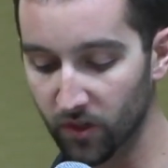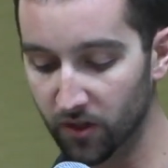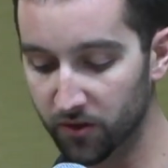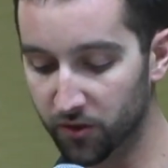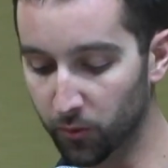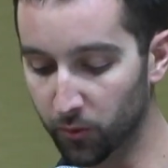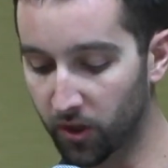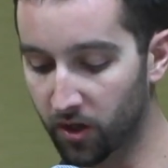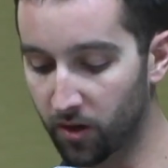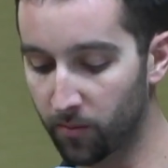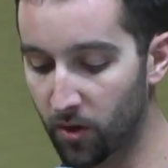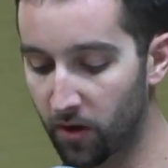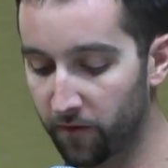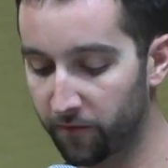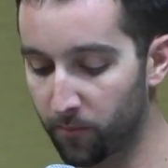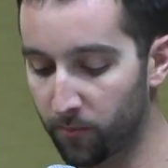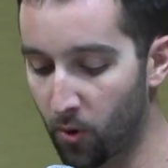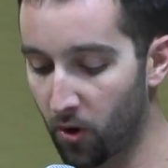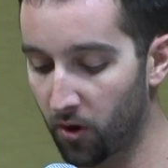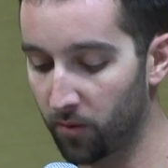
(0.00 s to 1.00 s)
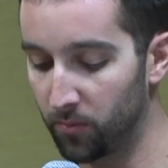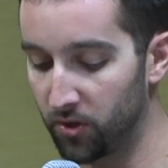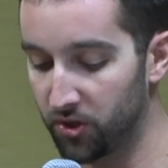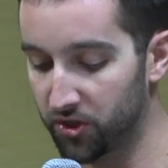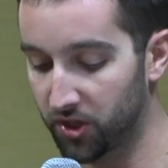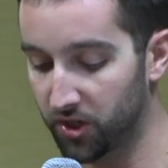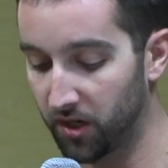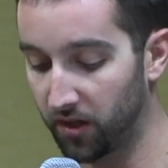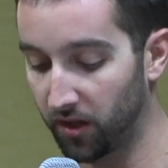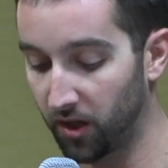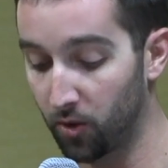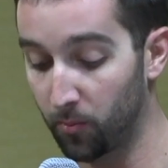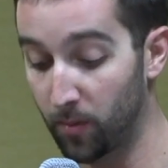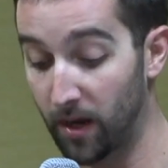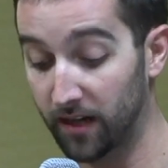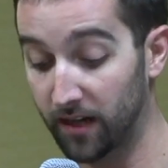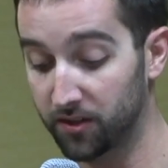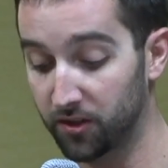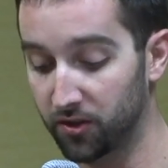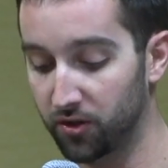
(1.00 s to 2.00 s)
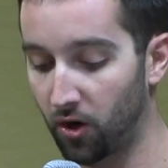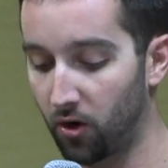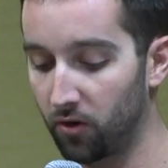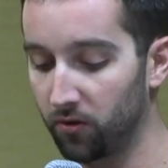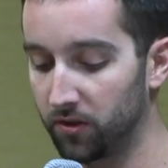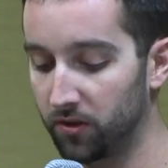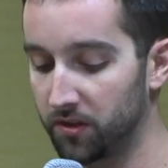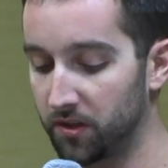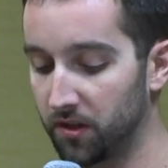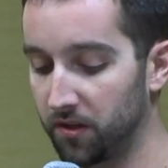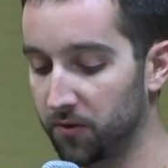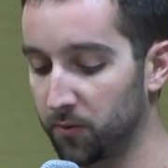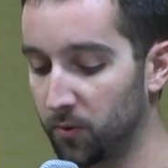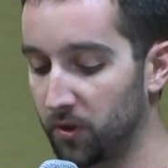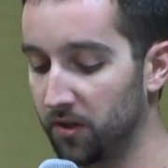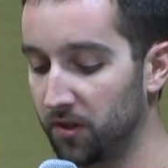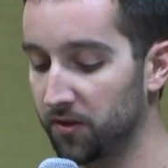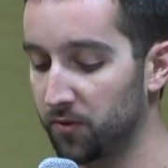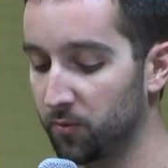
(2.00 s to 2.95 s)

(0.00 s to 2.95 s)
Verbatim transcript: So we come off of Martin, Michigan and go back to Darlington as well.